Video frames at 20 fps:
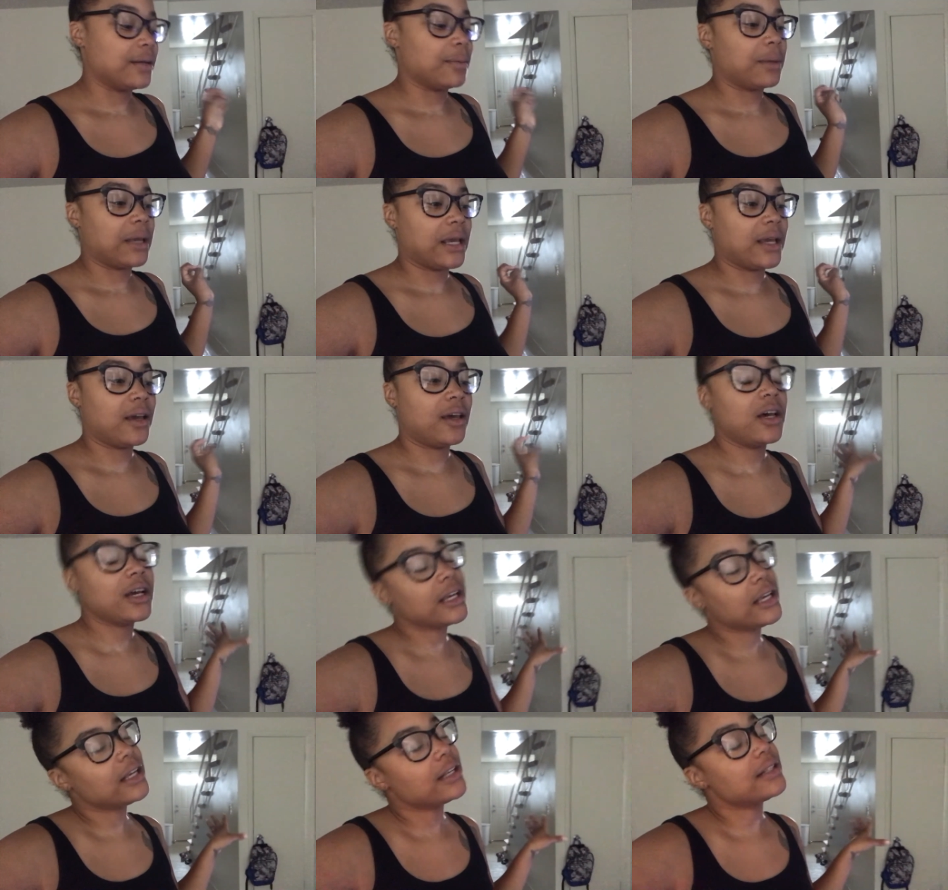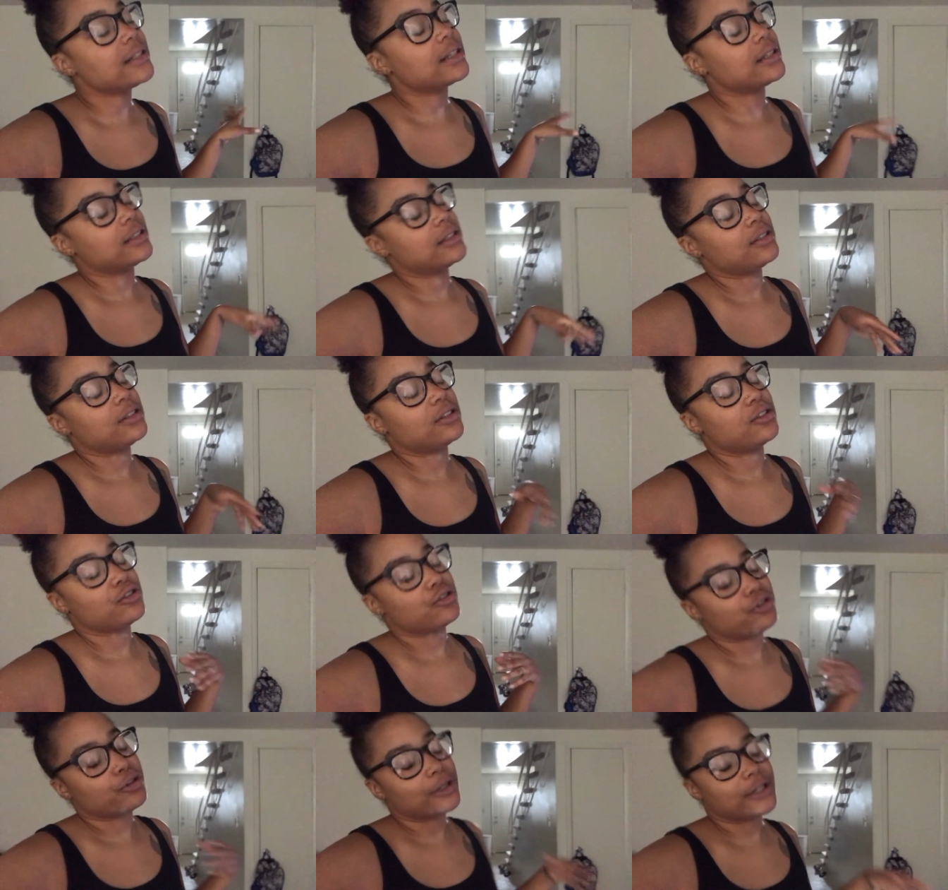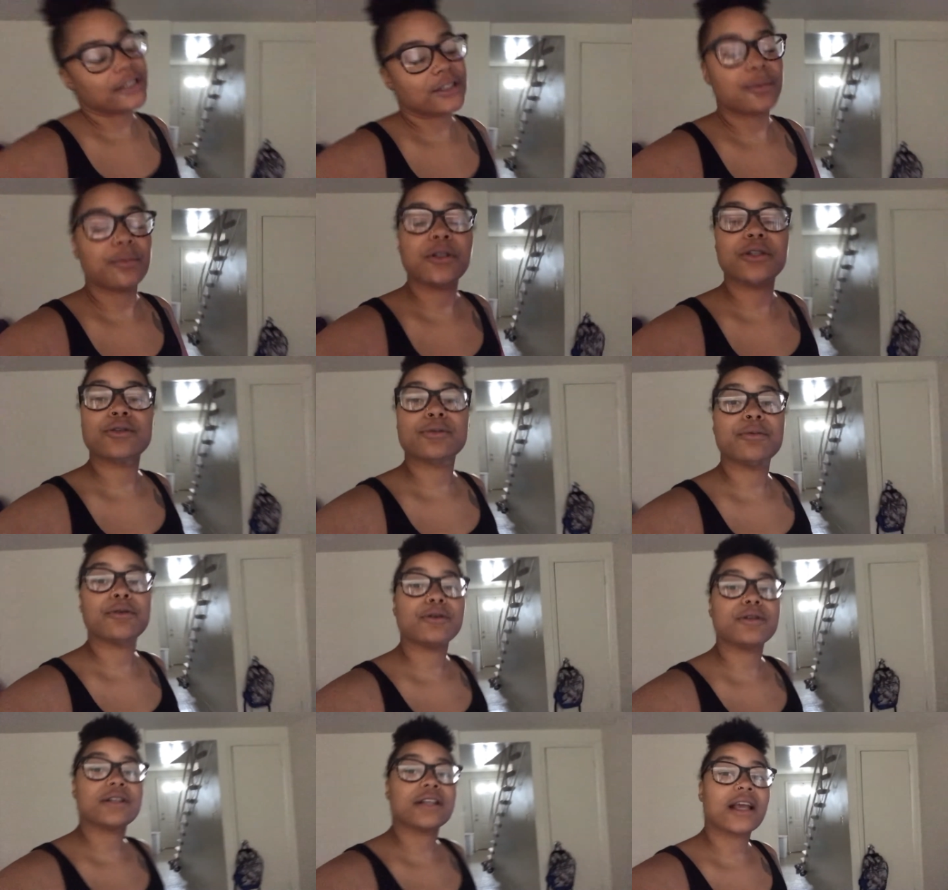to bake cookies and listen to Christmas
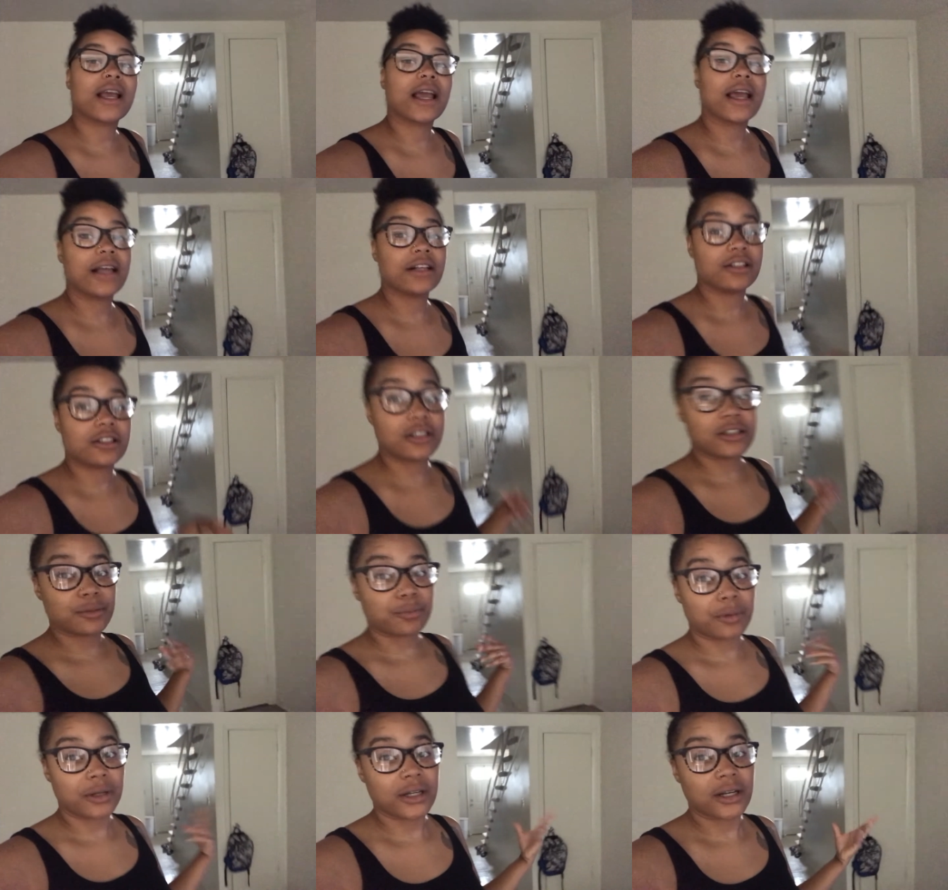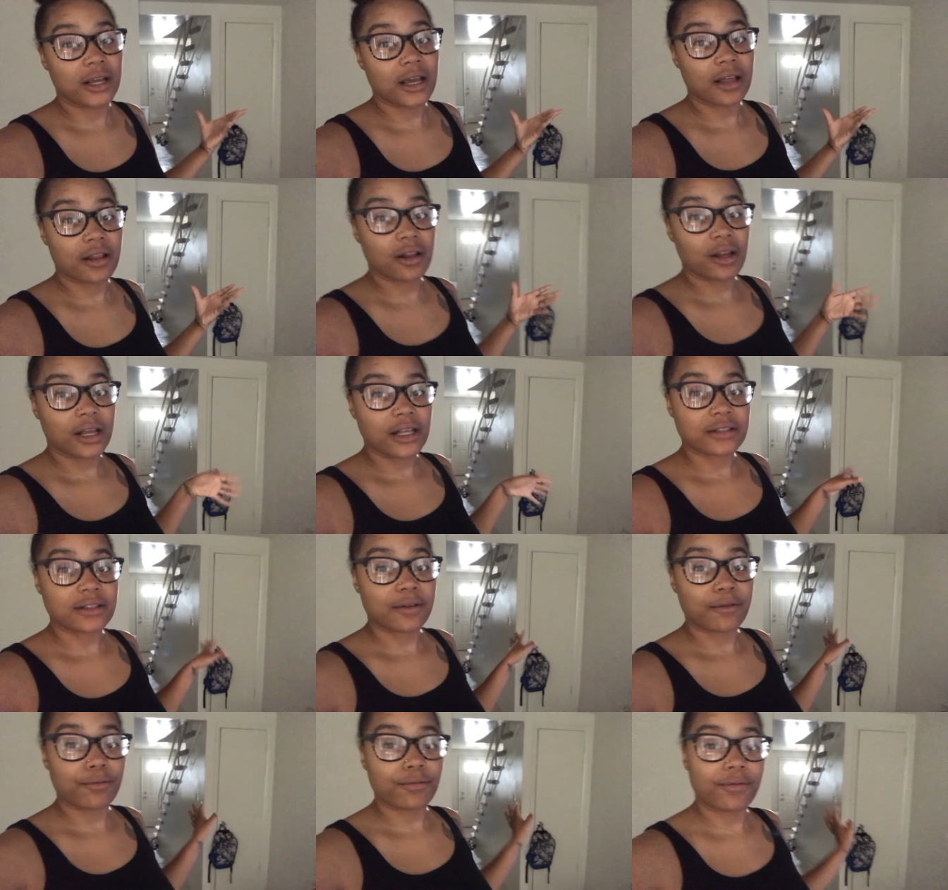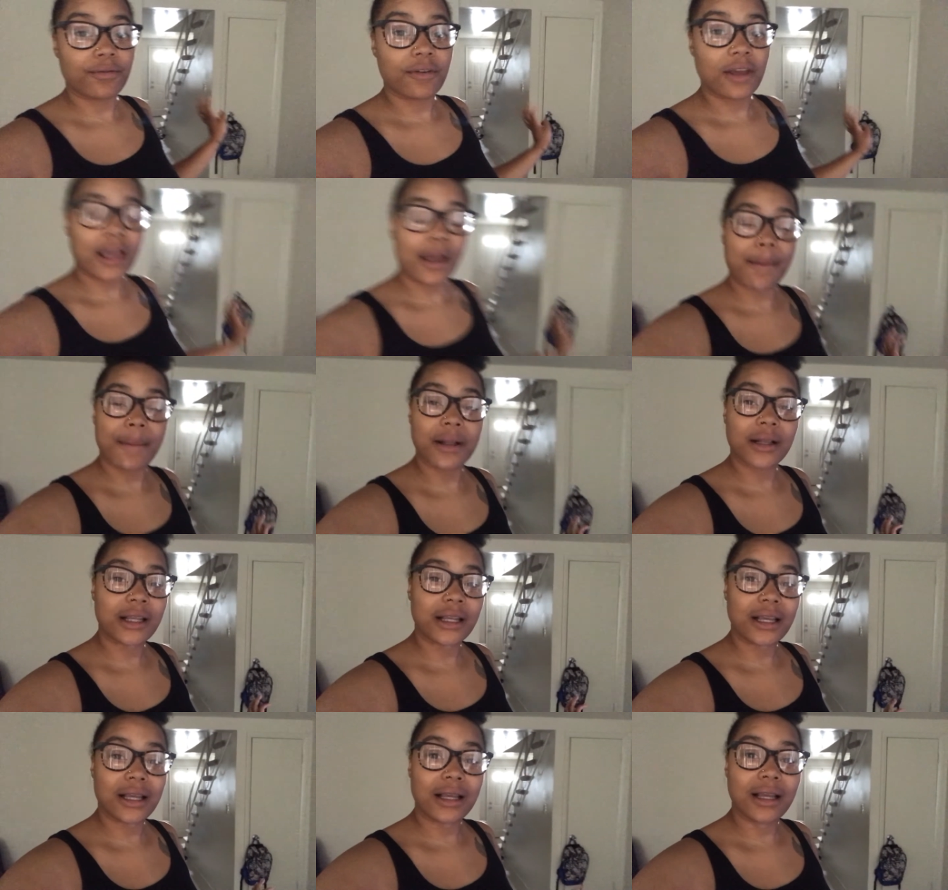music and just be together as a
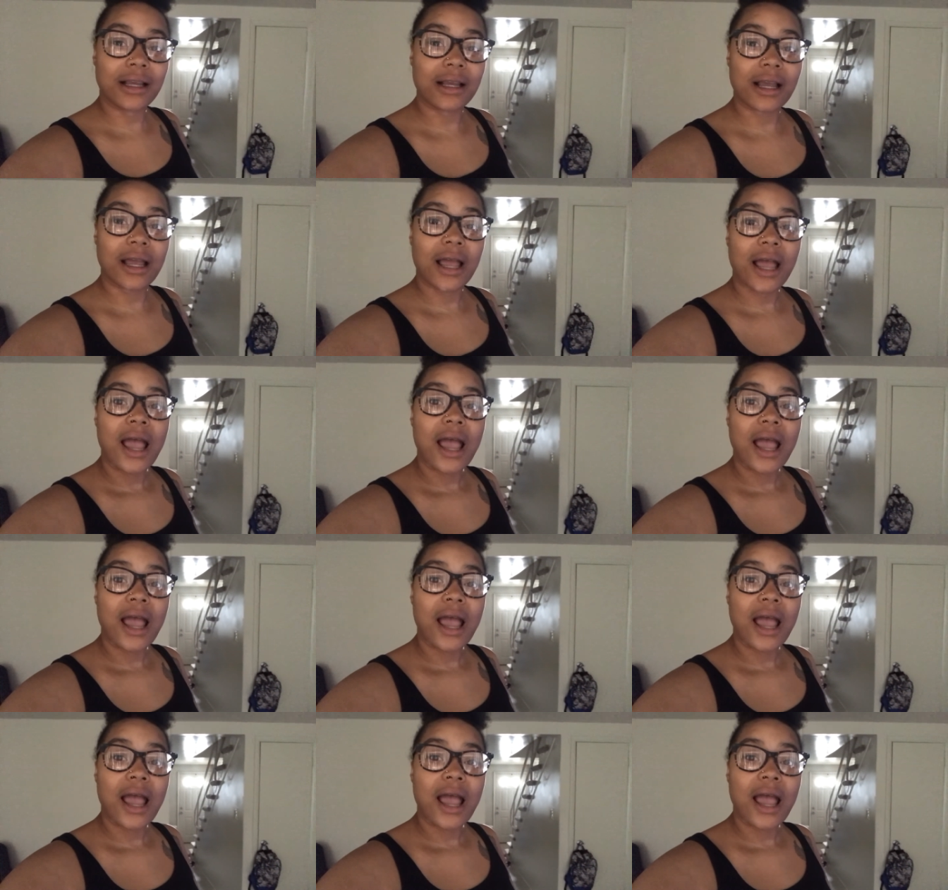family.